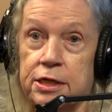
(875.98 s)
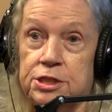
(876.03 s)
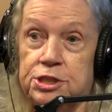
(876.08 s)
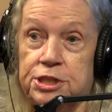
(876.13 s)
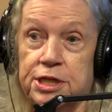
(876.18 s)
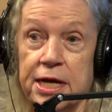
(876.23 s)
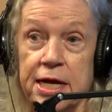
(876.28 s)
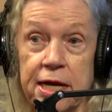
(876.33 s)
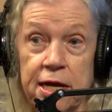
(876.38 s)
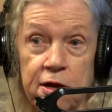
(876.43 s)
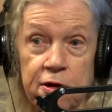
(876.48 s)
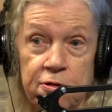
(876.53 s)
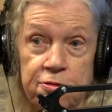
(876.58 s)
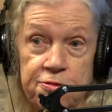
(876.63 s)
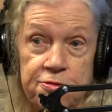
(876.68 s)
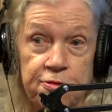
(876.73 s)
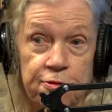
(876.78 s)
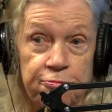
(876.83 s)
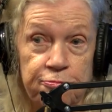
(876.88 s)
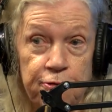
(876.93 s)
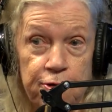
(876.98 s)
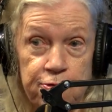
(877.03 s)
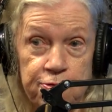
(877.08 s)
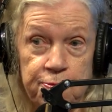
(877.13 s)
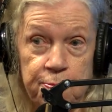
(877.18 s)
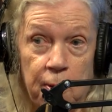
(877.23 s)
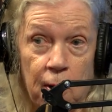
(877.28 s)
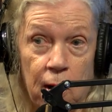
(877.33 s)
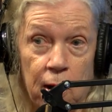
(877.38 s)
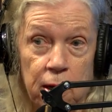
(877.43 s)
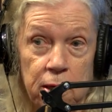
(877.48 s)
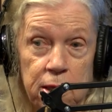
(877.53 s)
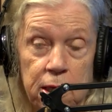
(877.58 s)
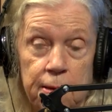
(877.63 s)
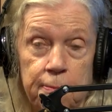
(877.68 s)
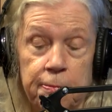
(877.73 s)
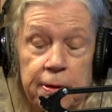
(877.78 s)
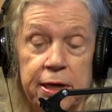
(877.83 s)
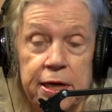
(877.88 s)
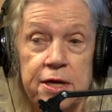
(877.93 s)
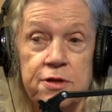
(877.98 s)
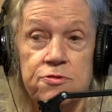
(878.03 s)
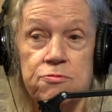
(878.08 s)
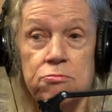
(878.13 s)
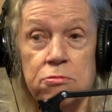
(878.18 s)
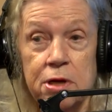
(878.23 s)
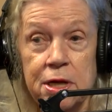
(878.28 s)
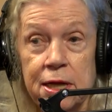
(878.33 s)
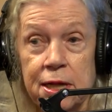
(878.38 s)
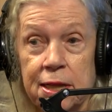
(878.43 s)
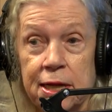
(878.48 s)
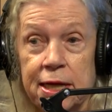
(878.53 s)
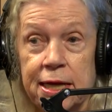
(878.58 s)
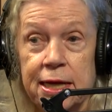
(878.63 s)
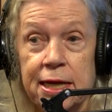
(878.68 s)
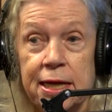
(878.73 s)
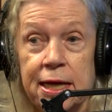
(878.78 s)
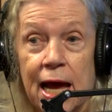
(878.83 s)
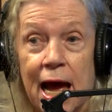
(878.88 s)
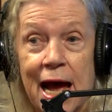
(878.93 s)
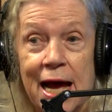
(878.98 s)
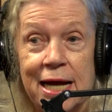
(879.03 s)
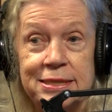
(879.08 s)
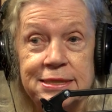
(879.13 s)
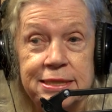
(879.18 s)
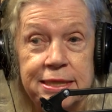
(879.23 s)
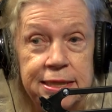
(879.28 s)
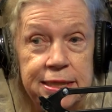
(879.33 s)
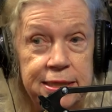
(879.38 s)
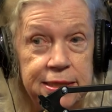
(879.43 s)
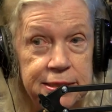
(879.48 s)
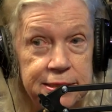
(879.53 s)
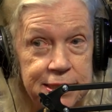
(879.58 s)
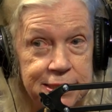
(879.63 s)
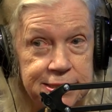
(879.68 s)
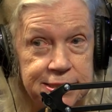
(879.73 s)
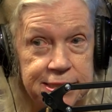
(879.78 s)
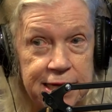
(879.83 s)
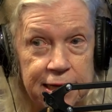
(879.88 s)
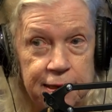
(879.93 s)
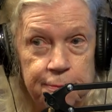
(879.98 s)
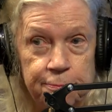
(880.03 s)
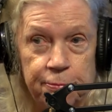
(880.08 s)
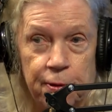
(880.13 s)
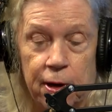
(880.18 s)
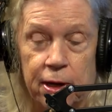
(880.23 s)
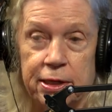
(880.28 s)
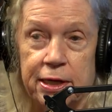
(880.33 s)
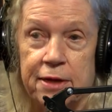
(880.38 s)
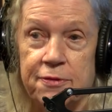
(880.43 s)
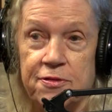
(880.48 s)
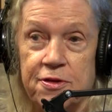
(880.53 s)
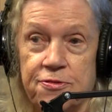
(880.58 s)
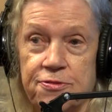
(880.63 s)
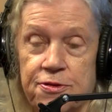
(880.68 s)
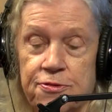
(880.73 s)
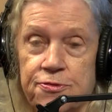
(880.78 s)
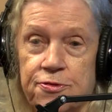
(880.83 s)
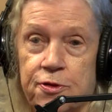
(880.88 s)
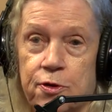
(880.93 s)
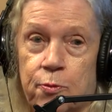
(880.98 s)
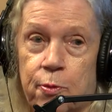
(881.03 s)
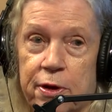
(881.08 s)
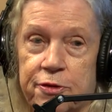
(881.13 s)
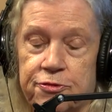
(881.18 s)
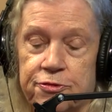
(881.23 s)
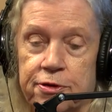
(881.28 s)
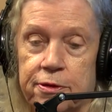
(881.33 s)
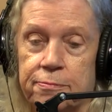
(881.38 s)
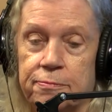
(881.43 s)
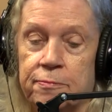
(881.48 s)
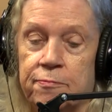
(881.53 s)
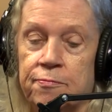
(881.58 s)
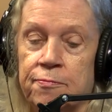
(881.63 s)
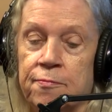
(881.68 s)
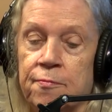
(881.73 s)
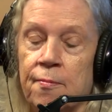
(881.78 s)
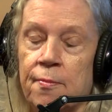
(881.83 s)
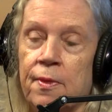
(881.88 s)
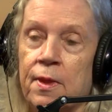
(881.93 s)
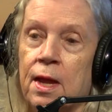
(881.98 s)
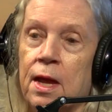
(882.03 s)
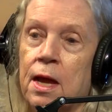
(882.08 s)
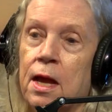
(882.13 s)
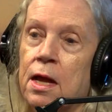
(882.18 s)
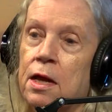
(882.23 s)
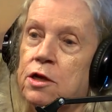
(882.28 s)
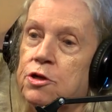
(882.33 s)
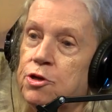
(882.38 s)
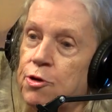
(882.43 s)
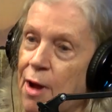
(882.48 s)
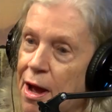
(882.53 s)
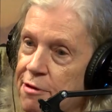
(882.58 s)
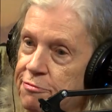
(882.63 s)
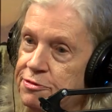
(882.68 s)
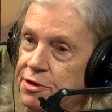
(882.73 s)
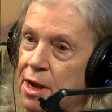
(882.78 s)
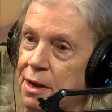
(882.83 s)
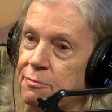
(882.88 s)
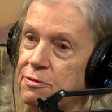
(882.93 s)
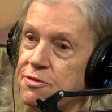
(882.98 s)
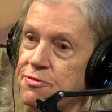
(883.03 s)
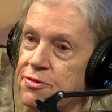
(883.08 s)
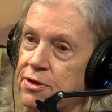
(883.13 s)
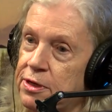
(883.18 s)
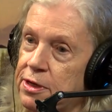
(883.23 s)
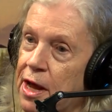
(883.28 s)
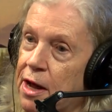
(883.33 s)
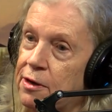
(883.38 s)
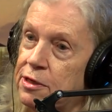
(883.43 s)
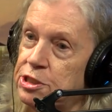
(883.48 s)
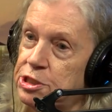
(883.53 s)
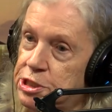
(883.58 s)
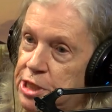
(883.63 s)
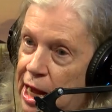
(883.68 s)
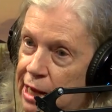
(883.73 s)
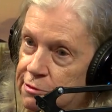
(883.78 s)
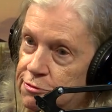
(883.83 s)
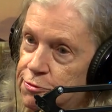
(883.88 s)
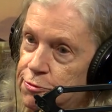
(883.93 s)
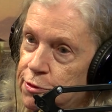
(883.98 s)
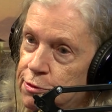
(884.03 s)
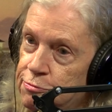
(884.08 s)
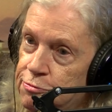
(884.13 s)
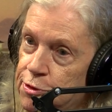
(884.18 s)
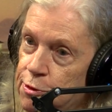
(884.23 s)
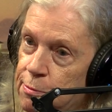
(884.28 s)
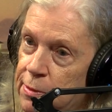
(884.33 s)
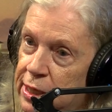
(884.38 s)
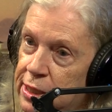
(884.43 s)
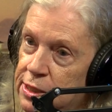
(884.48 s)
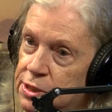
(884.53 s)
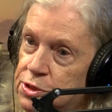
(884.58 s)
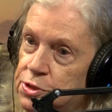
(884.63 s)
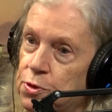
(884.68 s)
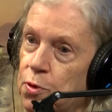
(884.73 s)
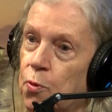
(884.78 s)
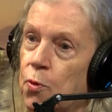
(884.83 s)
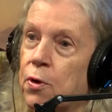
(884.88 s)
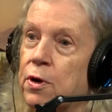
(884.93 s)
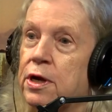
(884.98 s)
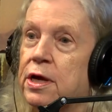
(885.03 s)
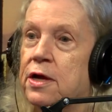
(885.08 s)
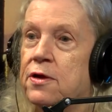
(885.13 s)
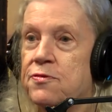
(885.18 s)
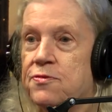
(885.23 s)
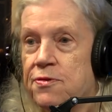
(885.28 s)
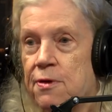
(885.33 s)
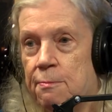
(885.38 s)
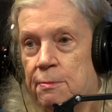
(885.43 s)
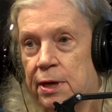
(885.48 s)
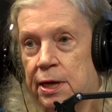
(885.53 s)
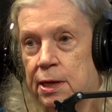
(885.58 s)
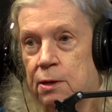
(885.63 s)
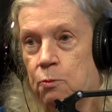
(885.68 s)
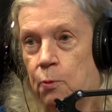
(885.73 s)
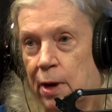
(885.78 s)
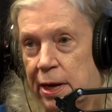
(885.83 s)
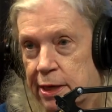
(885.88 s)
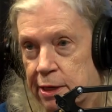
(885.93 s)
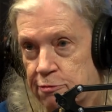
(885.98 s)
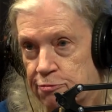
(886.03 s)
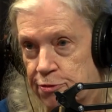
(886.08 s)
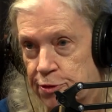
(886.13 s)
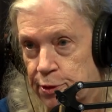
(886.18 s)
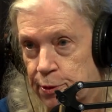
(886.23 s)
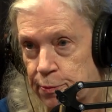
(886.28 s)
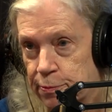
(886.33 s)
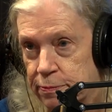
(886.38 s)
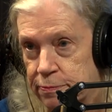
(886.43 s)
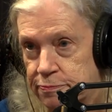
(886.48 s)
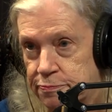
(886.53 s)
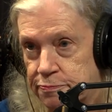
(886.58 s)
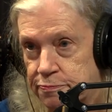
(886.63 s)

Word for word: She hears the first part, but he's really asking the second part. And this is the question Do you have time to sit down and chat for a few minutes, or is somebody waiting for you?